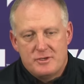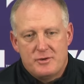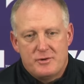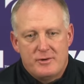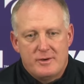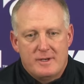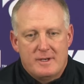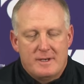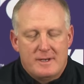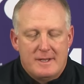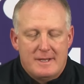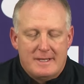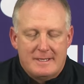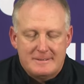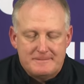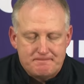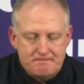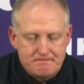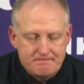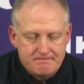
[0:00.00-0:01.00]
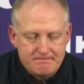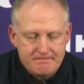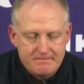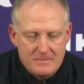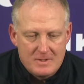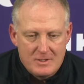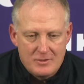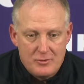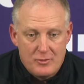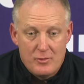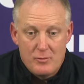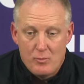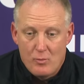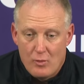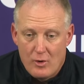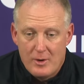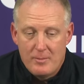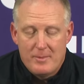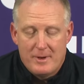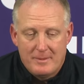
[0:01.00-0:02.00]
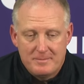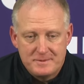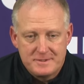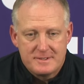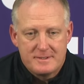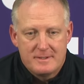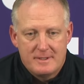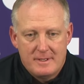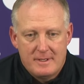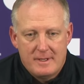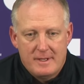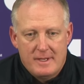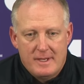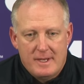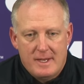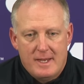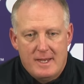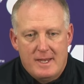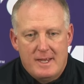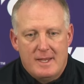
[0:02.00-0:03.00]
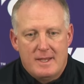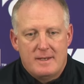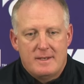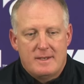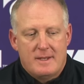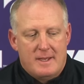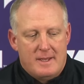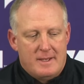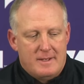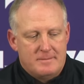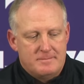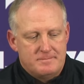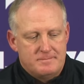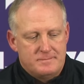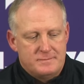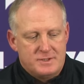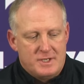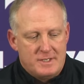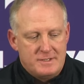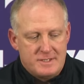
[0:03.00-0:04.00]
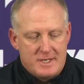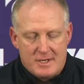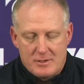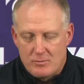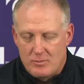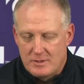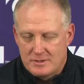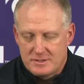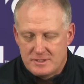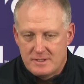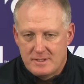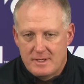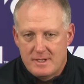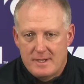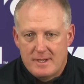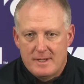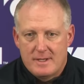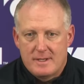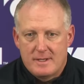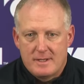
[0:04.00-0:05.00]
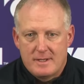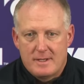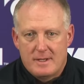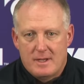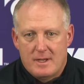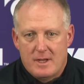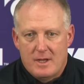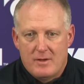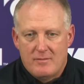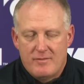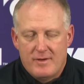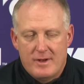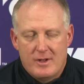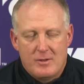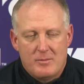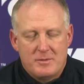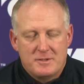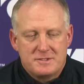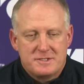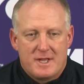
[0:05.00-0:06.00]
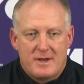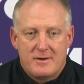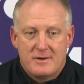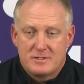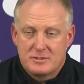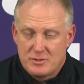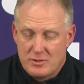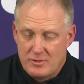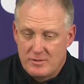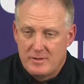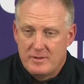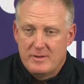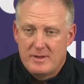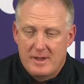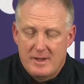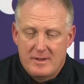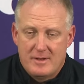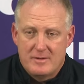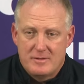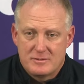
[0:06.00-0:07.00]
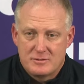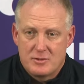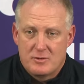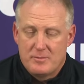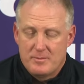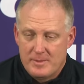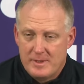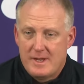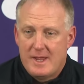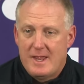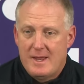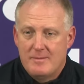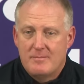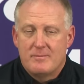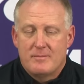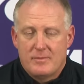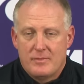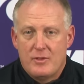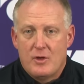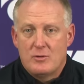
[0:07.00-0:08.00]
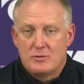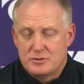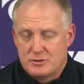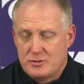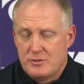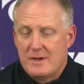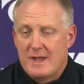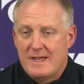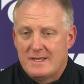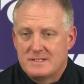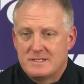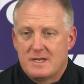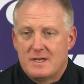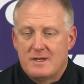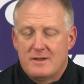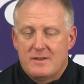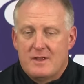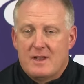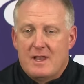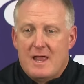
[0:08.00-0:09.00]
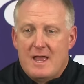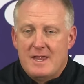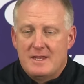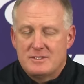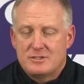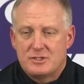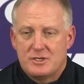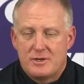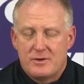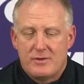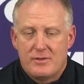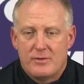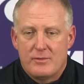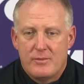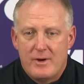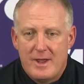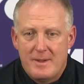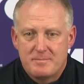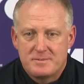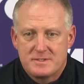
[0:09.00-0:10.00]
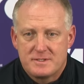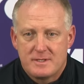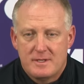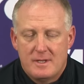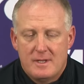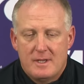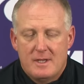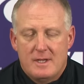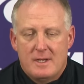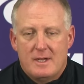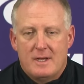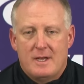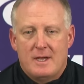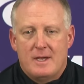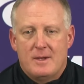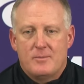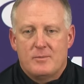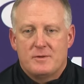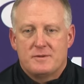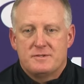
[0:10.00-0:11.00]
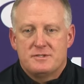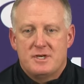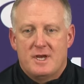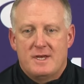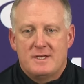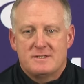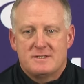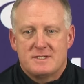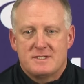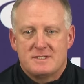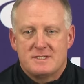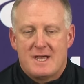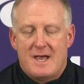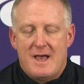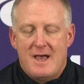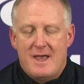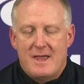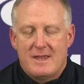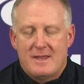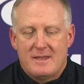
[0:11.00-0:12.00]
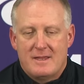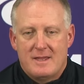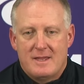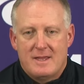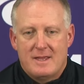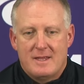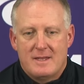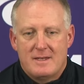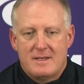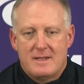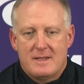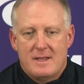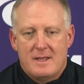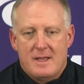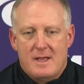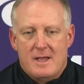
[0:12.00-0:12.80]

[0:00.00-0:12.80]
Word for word: during uh, during warmups, and um, J Jack wasn't uh, available Saturday, so it, so it became those two guys getting the lion's share of the reps um, with Jason Ty. And